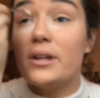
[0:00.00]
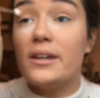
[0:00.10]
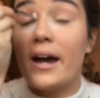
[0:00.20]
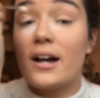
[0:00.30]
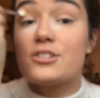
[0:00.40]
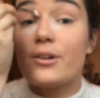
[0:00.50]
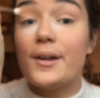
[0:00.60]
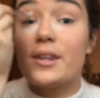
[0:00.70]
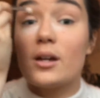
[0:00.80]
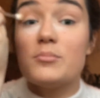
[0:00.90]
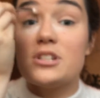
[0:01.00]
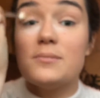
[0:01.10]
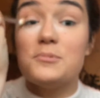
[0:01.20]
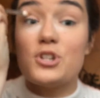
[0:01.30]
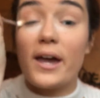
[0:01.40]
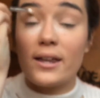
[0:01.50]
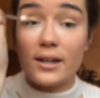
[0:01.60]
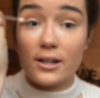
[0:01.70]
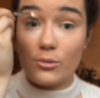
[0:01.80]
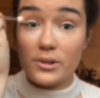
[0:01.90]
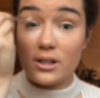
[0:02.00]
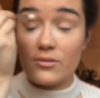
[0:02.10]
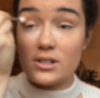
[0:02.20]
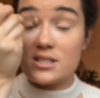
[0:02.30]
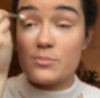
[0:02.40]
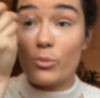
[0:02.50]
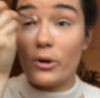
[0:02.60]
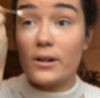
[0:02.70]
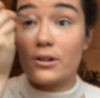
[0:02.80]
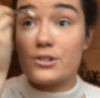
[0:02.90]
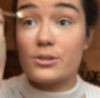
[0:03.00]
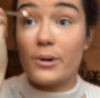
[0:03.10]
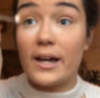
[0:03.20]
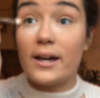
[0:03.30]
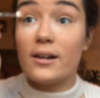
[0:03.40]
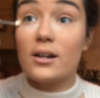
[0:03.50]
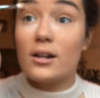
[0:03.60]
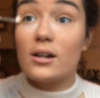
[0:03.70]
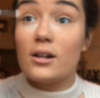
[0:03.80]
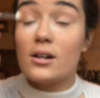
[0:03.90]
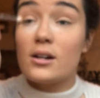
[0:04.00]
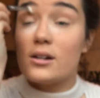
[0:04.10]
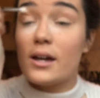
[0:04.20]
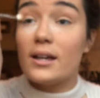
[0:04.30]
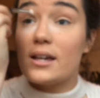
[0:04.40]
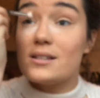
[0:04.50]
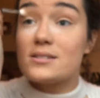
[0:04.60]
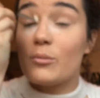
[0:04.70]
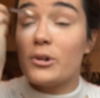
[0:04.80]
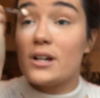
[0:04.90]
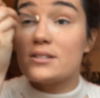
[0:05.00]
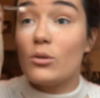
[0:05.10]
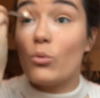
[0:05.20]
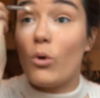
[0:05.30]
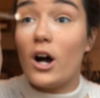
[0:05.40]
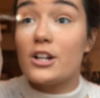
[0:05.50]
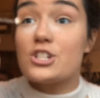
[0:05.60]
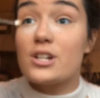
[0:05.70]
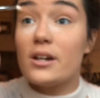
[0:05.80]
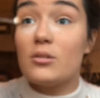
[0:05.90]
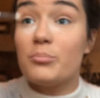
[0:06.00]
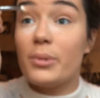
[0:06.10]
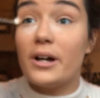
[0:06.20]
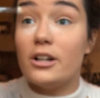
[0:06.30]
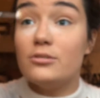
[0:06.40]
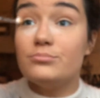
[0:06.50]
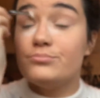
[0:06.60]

Yeah, so I think I'm Team Jake. Like, I don't want to give any spoilers away in case someone hasn't watched it, but